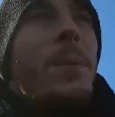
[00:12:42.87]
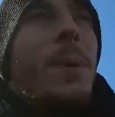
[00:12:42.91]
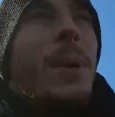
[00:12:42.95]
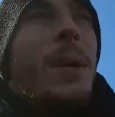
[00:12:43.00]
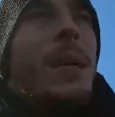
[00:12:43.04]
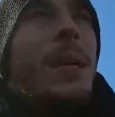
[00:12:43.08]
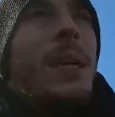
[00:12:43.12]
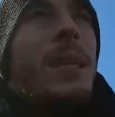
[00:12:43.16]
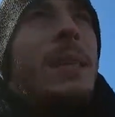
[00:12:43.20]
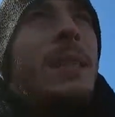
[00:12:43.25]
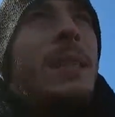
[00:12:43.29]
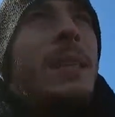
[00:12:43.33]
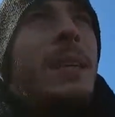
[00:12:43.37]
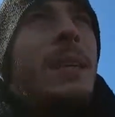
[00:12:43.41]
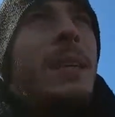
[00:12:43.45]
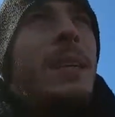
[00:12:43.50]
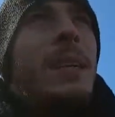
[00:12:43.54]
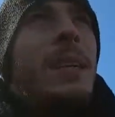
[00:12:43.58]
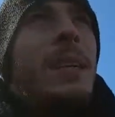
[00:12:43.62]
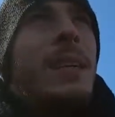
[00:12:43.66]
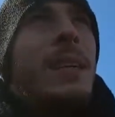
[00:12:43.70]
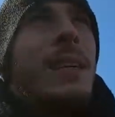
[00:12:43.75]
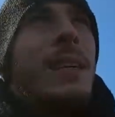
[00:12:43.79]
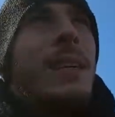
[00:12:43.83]
but
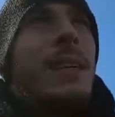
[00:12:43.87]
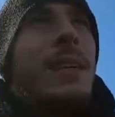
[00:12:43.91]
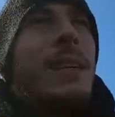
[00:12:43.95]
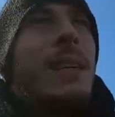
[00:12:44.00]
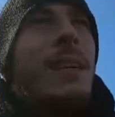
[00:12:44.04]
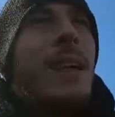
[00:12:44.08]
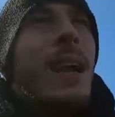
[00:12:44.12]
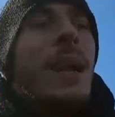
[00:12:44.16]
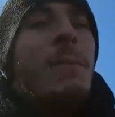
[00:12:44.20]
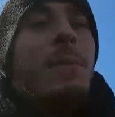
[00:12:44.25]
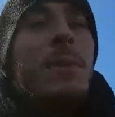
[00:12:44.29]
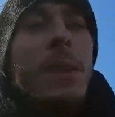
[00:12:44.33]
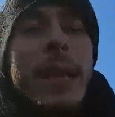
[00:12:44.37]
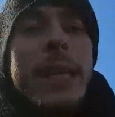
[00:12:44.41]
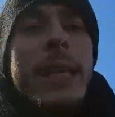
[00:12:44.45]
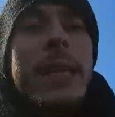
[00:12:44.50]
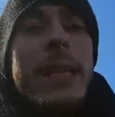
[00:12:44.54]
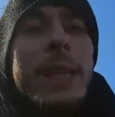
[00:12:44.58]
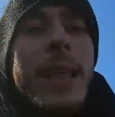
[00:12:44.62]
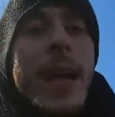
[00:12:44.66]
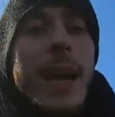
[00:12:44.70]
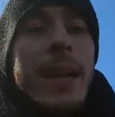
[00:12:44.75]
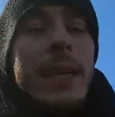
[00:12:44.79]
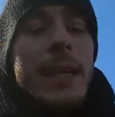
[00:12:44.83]
uh, i'm
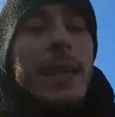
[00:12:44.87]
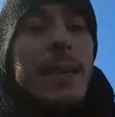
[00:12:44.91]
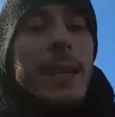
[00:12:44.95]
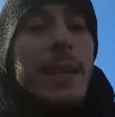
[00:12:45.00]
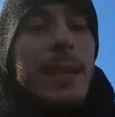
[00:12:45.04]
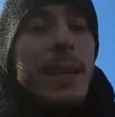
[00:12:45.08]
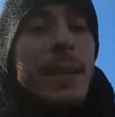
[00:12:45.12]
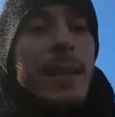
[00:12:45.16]
lucky that